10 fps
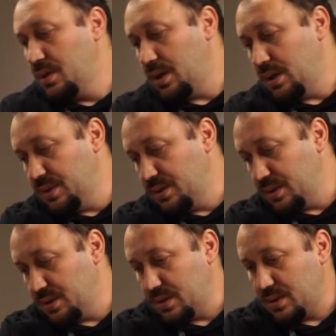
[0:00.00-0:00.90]
other
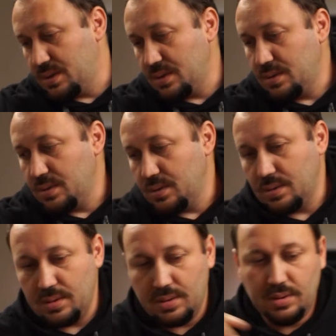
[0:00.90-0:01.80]
than this,
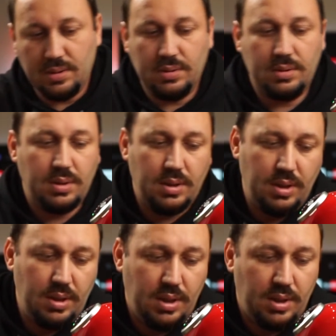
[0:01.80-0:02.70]
in
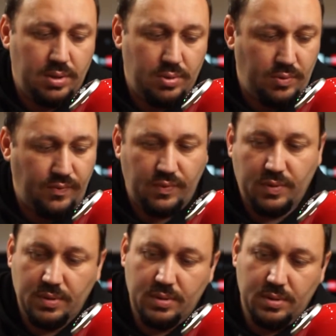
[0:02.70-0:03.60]
any kind of
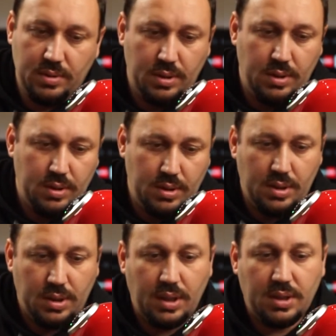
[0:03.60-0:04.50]

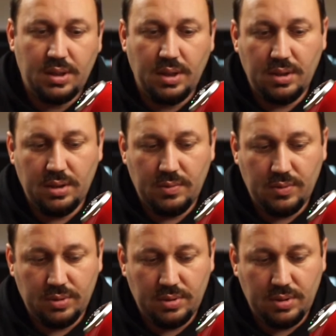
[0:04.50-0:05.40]
like regular
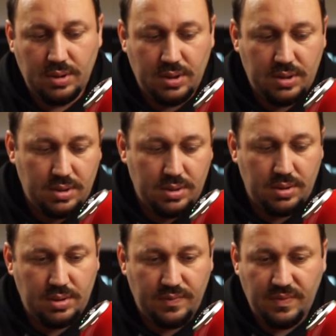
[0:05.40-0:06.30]
water glass,
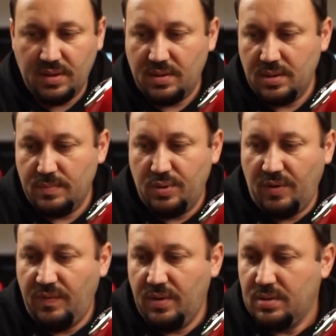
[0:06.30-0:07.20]
it's fit
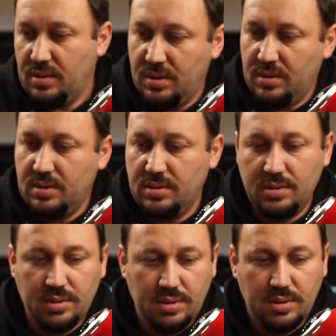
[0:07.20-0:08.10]
perfectly.
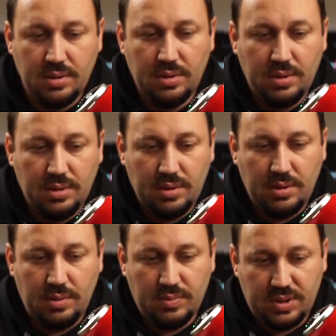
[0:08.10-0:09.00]

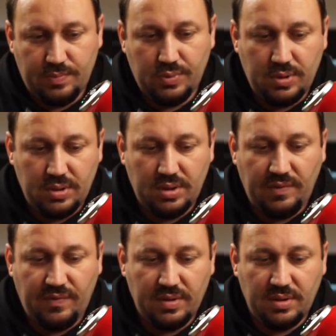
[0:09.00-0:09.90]
I'm just putting
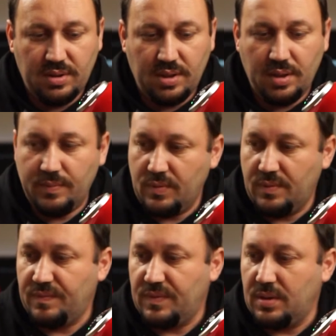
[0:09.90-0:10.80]
different type
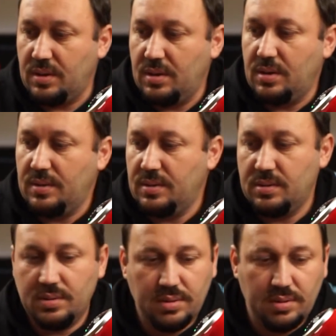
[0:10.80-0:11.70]
of
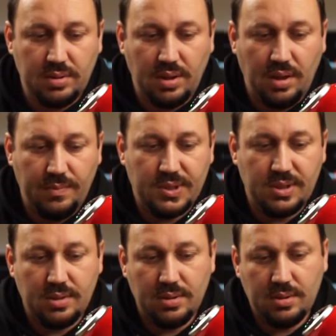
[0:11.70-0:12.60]
the cups,